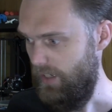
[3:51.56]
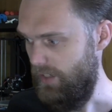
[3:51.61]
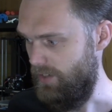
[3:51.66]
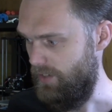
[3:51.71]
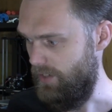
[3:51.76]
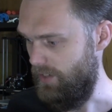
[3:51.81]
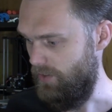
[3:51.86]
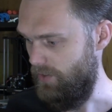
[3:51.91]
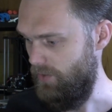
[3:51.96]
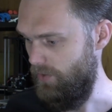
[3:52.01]
is
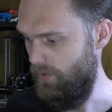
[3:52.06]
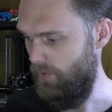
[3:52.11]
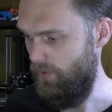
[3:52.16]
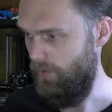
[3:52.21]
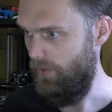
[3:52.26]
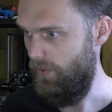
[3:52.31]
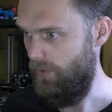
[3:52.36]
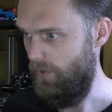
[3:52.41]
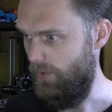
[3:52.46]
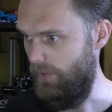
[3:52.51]
that you
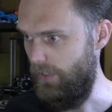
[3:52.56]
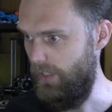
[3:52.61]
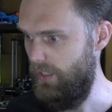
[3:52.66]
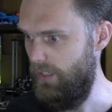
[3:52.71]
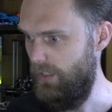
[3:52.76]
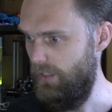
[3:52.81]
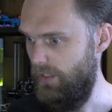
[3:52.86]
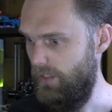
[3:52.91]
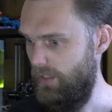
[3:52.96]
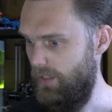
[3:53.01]

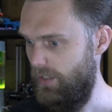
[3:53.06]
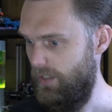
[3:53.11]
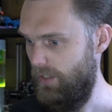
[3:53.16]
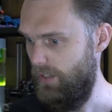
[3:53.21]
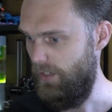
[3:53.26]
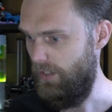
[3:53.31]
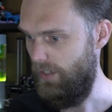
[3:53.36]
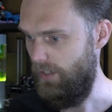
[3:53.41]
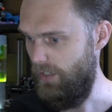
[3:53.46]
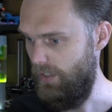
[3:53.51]
really
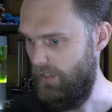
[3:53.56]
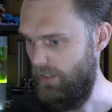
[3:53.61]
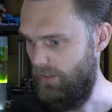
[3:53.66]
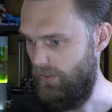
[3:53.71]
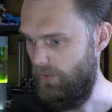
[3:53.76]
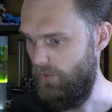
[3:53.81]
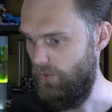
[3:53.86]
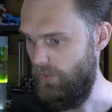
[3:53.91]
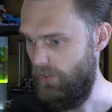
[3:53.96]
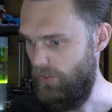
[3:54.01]
need
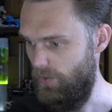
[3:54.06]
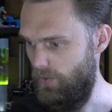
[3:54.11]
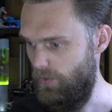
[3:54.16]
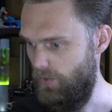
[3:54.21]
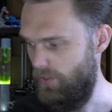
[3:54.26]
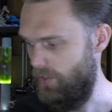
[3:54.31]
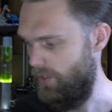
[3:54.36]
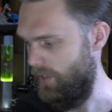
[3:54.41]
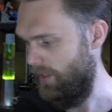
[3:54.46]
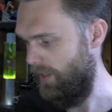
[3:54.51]
to
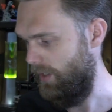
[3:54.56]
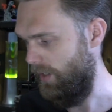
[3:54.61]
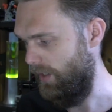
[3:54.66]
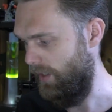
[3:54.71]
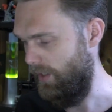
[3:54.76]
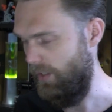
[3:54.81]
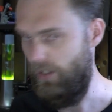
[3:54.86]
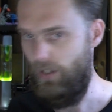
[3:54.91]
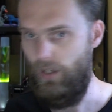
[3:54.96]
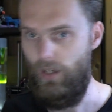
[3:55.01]
use
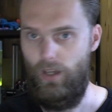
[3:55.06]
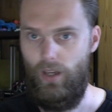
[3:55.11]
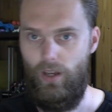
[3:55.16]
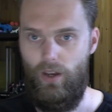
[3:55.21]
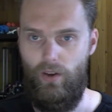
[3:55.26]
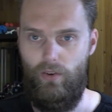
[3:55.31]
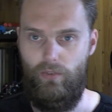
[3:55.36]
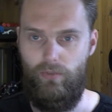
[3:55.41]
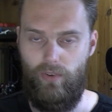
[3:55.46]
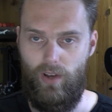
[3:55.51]
a
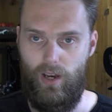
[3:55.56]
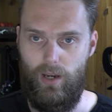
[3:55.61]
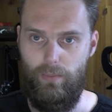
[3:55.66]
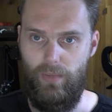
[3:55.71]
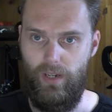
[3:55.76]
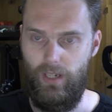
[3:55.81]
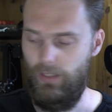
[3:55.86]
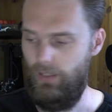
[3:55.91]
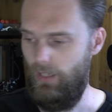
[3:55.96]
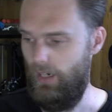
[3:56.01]

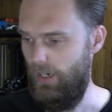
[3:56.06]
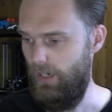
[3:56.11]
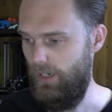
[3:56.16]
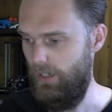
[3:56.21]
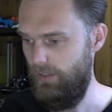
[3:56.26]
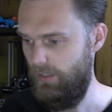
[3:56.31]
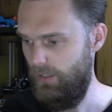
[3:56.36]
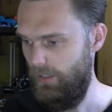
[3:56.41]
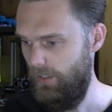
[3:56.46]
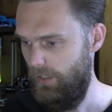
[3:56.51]
flyback diode.